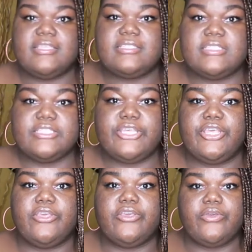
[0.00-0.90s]
this is
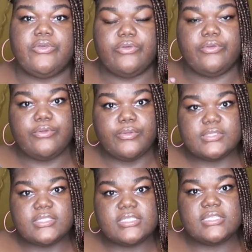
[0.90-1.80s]

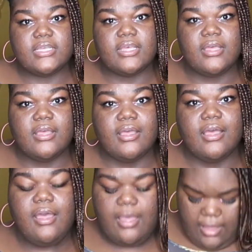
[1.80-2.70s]
cute.
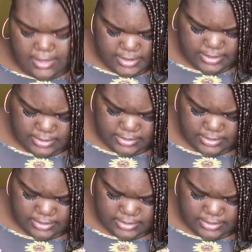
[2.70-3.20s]
Oh,